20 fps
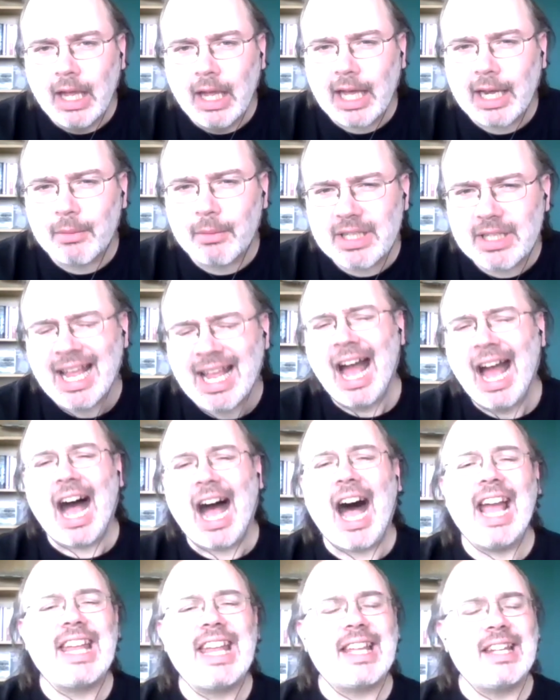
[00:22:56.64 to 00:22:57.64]
And I was like,
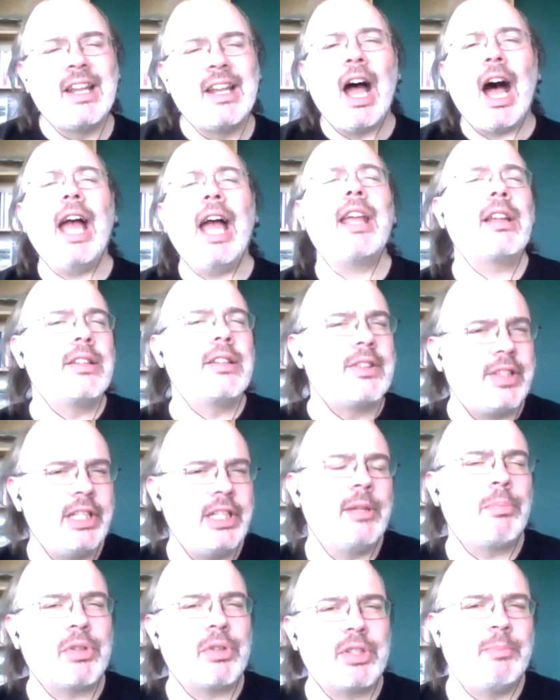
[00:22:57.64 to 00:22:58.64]
I can see
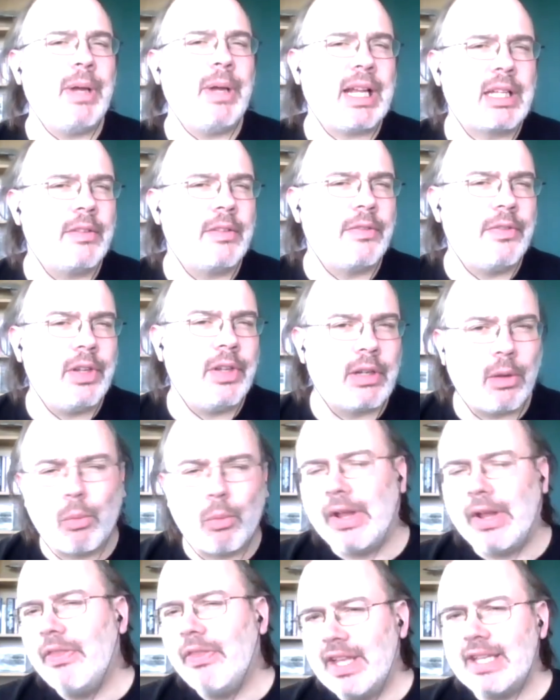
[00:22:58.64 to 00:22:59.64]
the perspective here
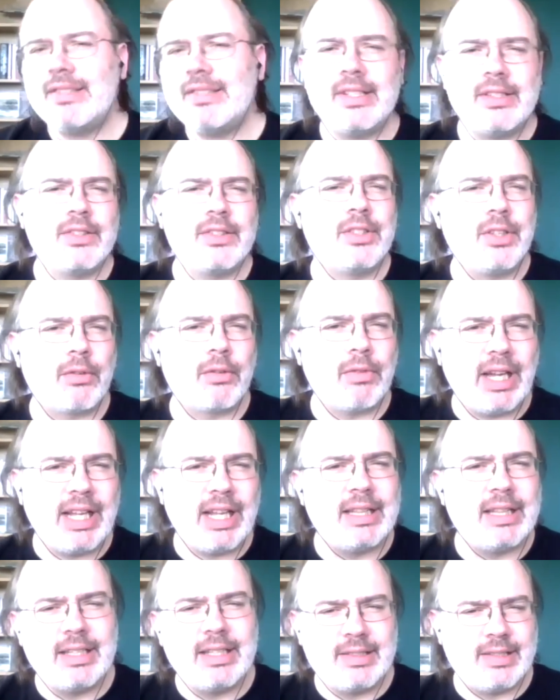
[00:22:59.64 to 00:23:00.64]
that when this is done
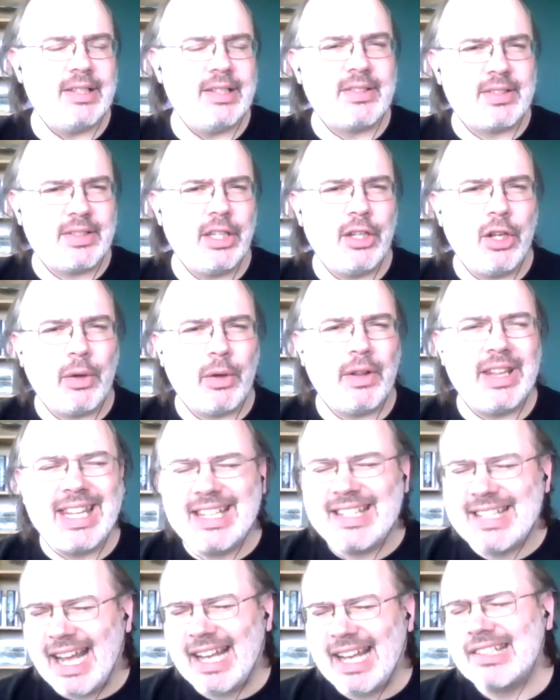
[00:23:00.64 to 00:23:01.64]
right, this is, you know,
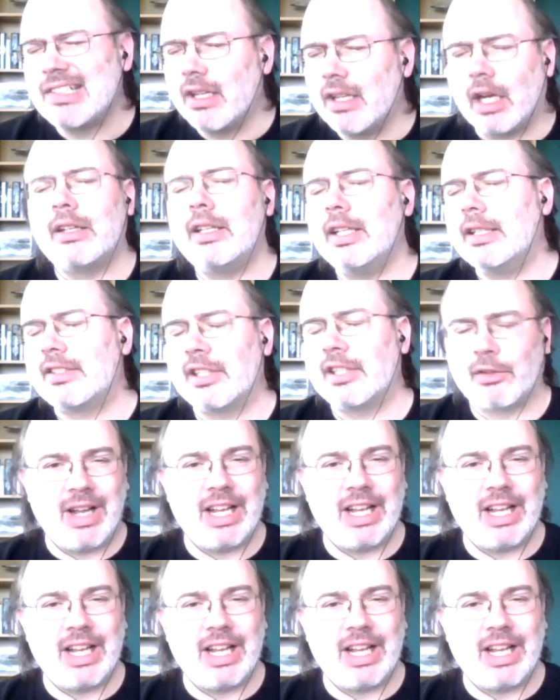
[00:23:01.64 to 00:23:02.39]
this has an artistic